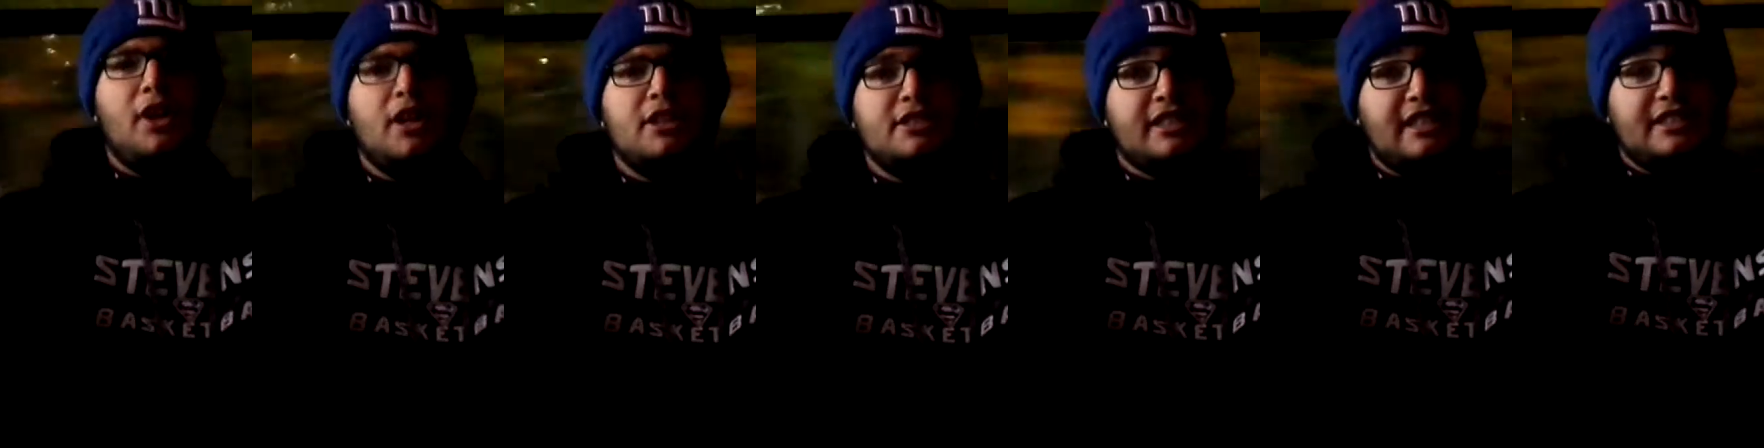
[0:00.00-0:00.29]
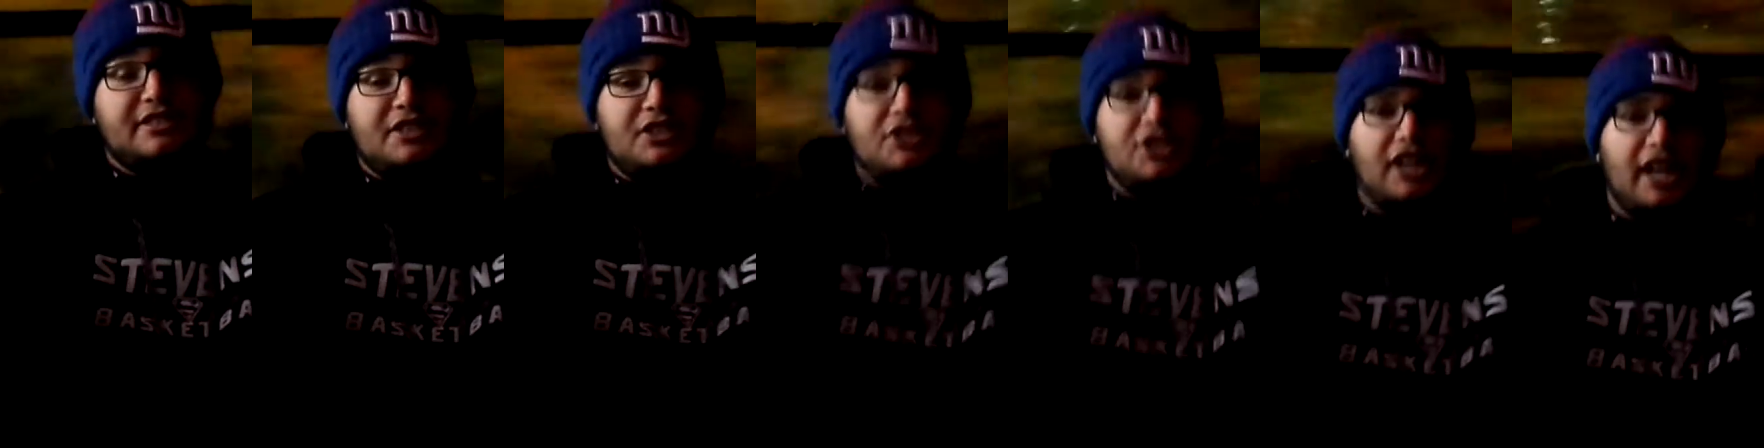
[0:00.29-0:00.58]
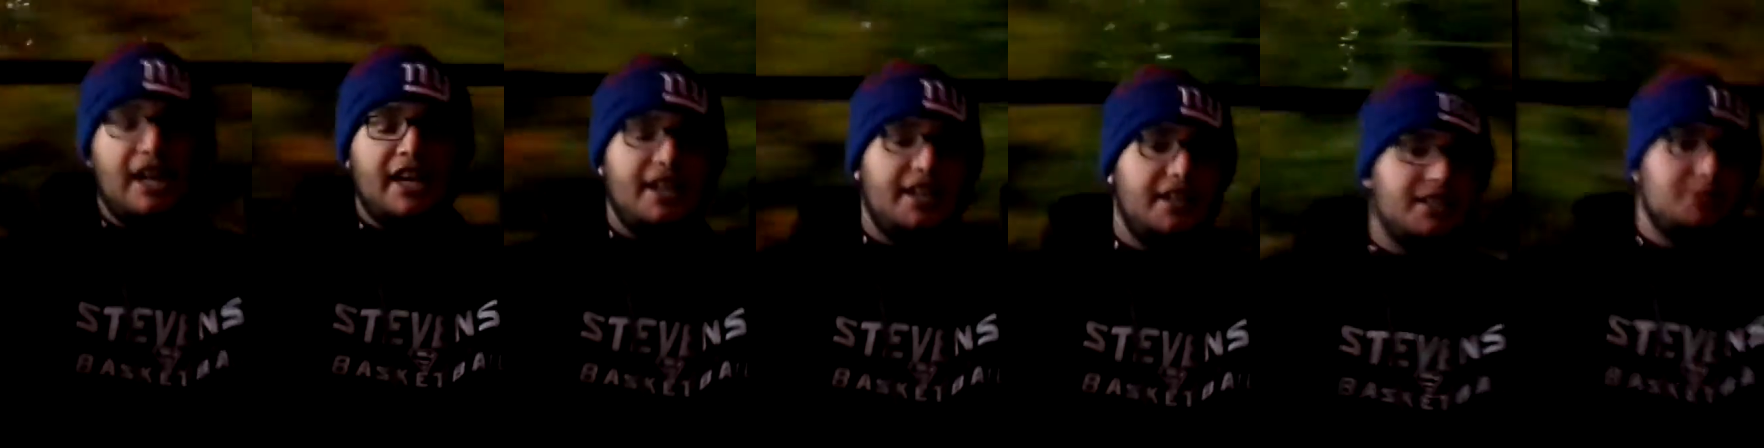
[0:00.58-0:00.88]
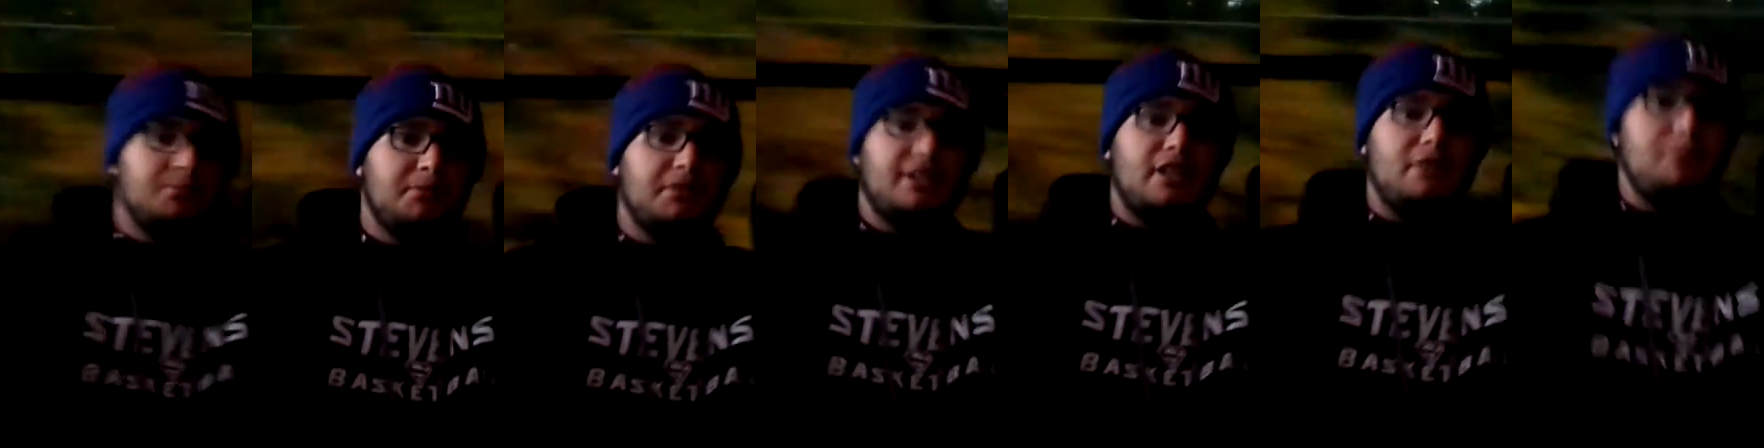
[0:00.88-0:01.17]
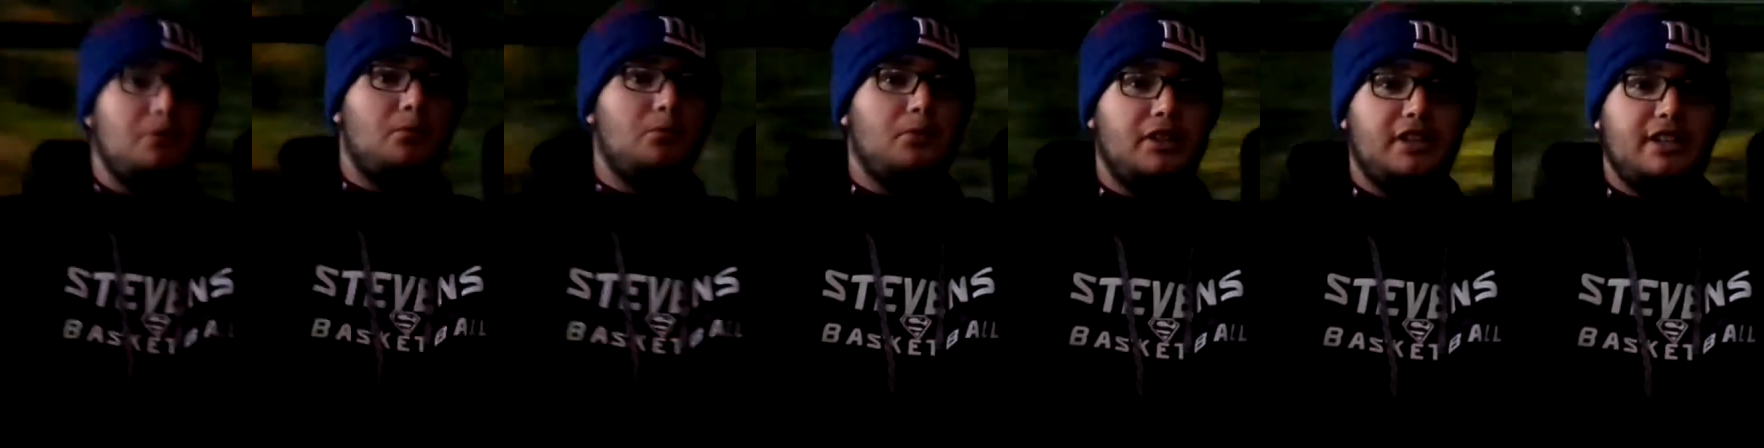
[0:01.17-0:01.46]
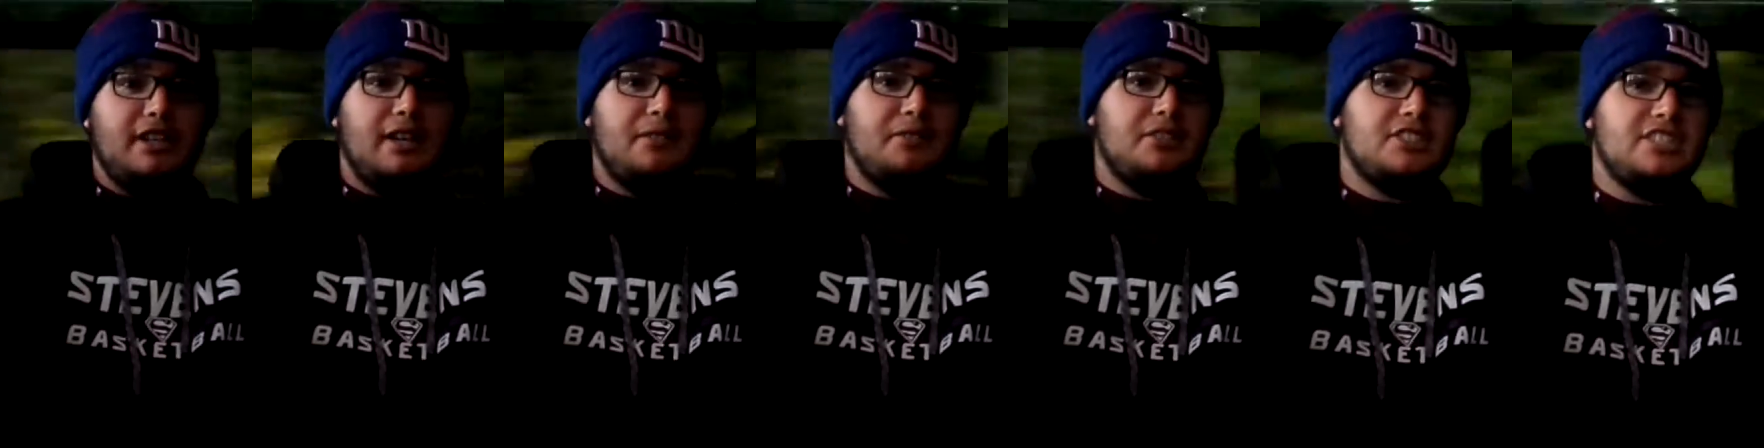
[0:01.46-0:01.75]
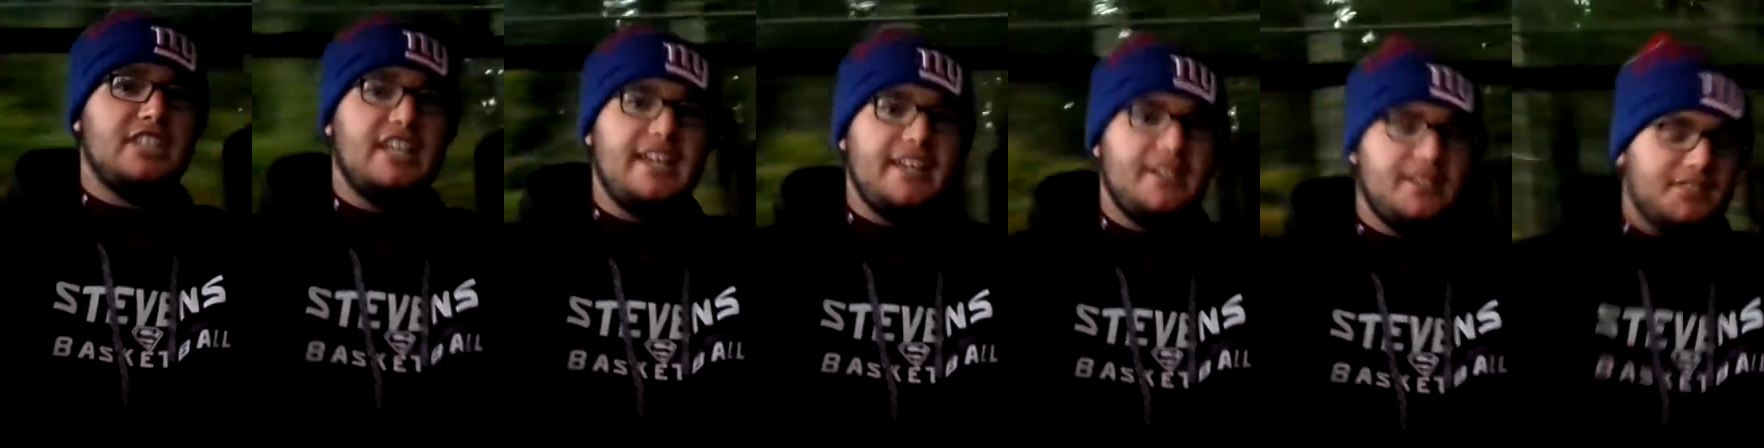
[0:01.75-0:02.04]
against the Giants, but they've been winning ever
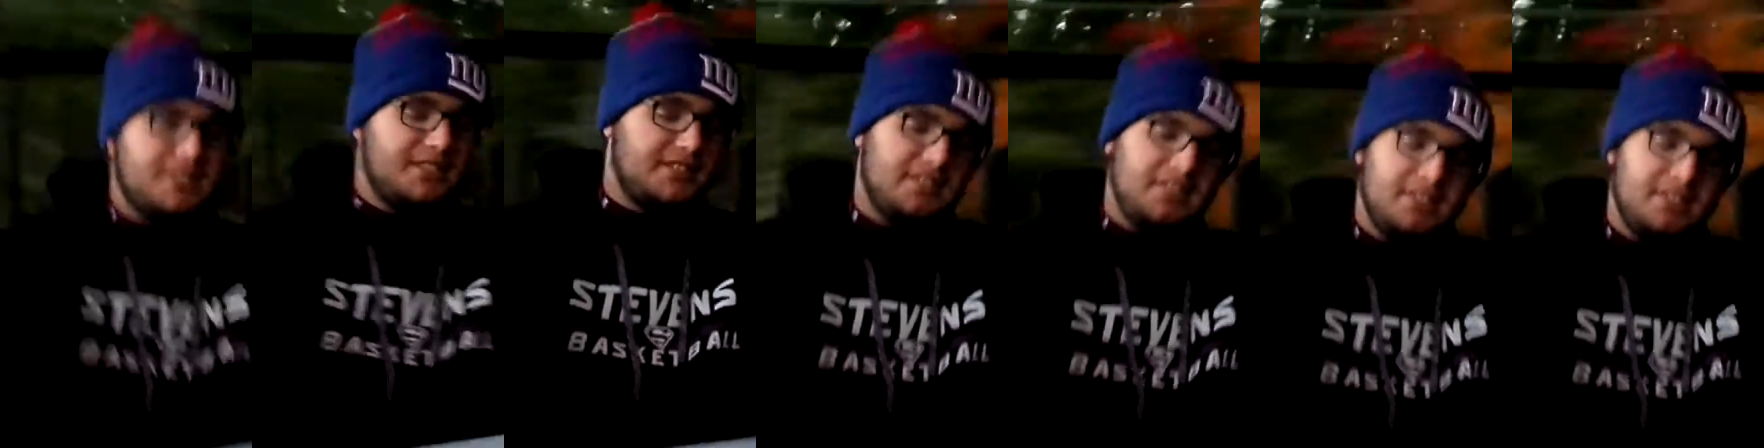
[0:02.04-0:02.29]
since.